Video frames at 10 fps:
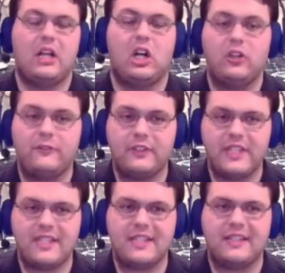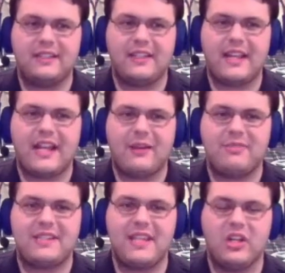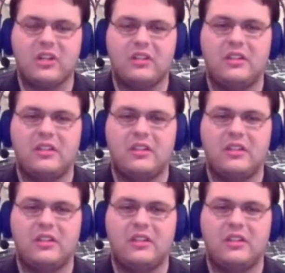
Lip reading: Hopefully, something like that happens here.